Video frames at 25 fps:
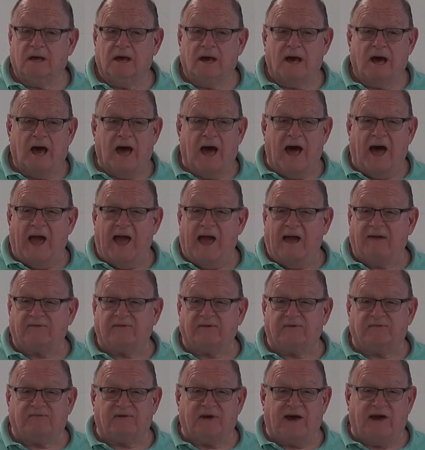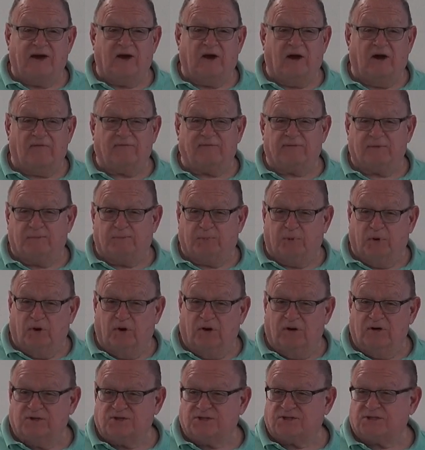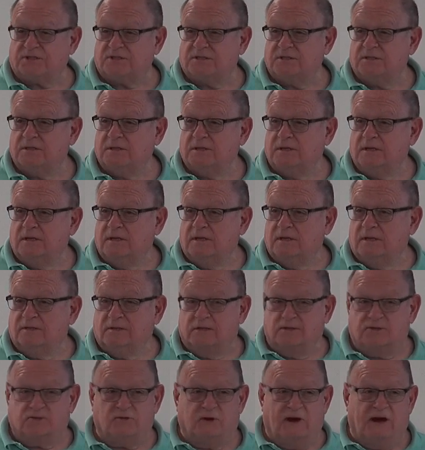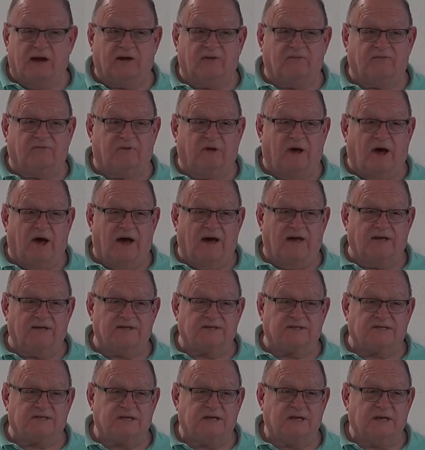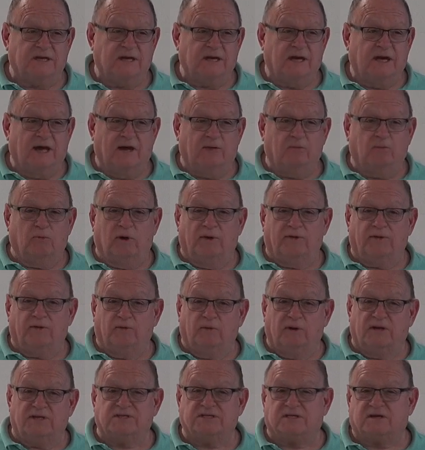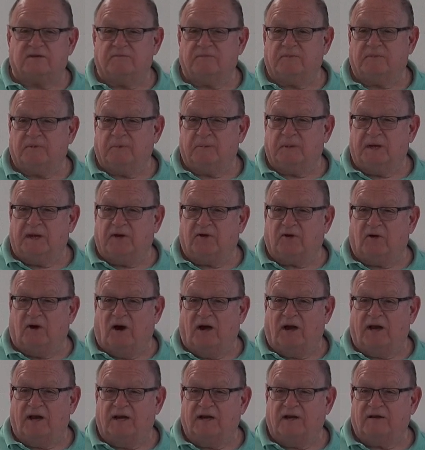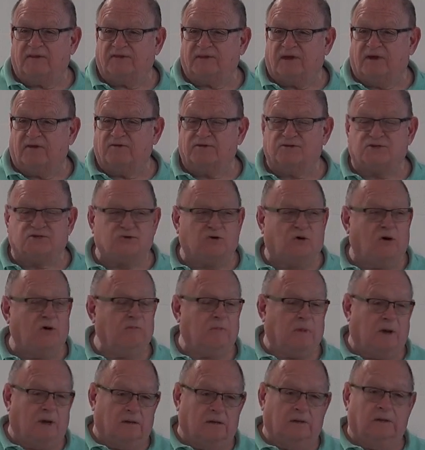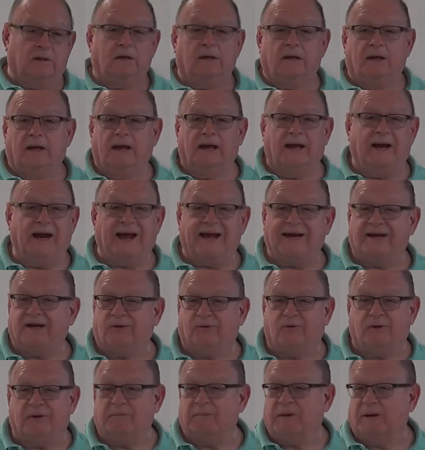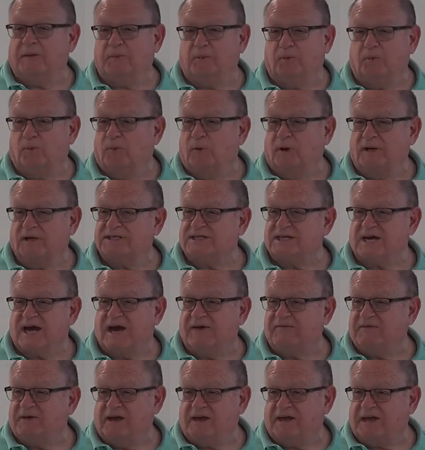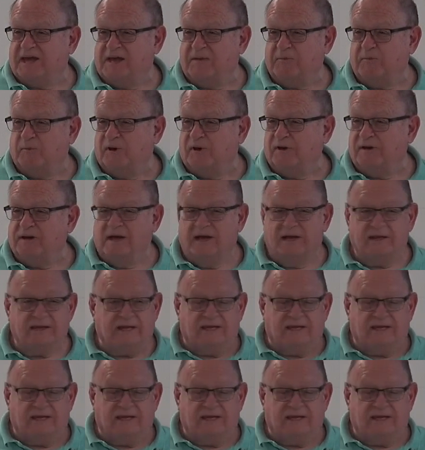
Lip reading: I have to fight off the birds, the dragonflies, run the risk of being caught in a thunderstorm. And I don't remember what hive I came on. The